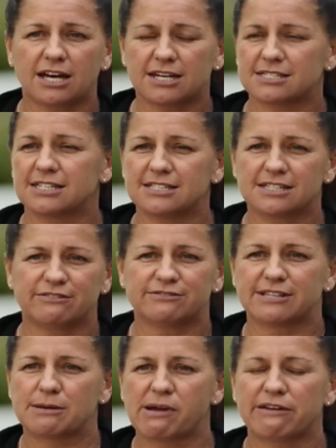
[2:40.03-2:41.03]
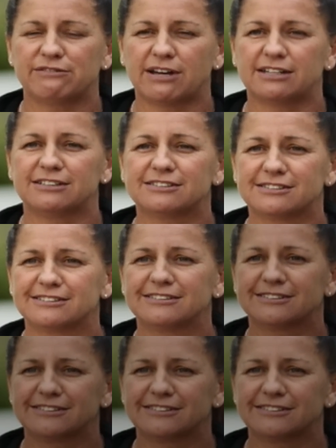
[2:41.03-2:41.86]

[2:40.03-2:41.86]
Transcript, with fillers: got us into the semifinals.